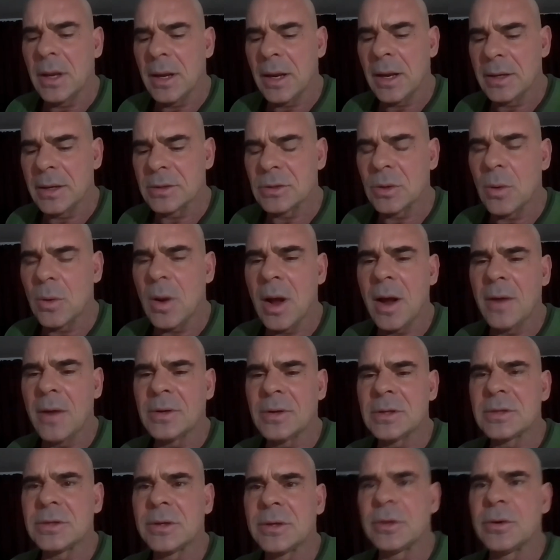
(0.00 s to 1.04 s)
And so
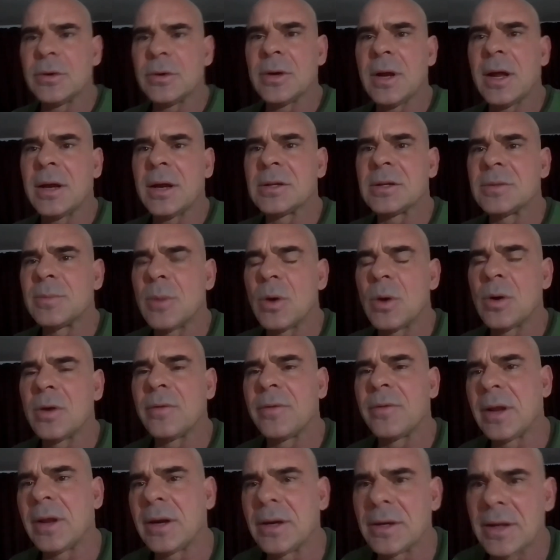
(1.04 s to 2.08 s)
obviously you're not as
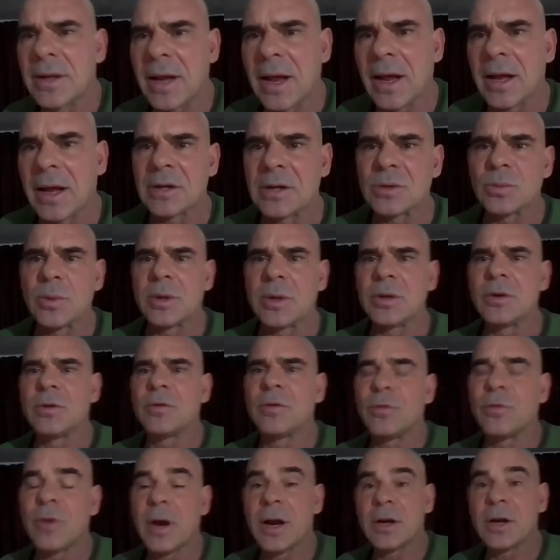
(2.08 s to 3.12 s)
motivated as when you're
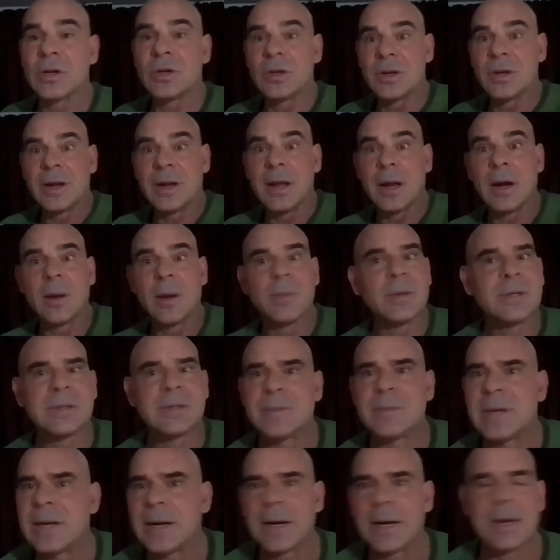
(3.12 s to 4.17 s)
fresh and you get up and say,
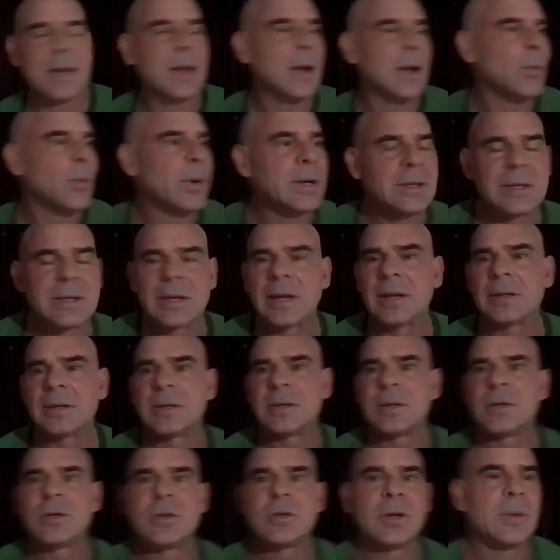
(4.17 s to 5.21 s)
man, I can't wait to get to
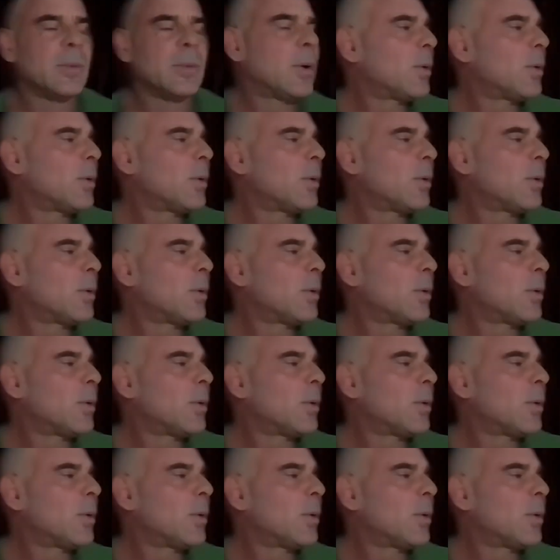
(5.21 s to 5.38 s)
the gym.